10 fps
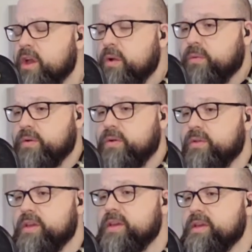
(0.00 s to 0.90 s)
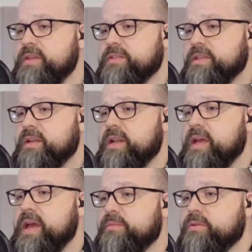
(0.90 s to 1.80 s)
Worthy is the
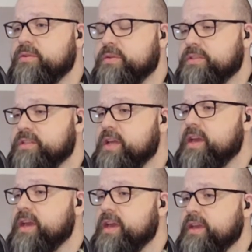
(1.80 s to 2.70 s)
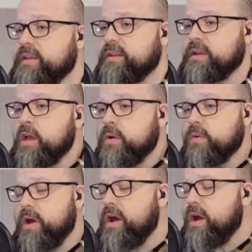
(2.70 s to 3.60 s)
Lamb who was slain.
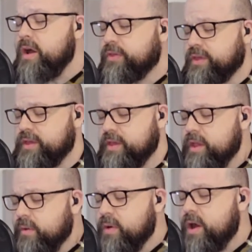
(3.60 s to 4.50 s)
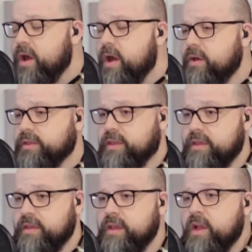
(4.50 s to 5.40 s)
Worthy,
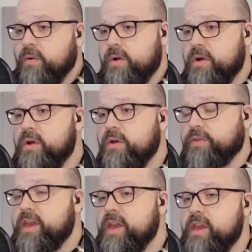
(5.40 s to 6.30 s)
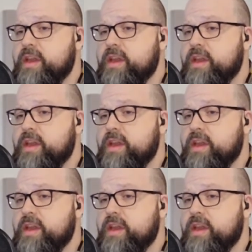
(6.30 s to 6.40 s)
worthy, worthy.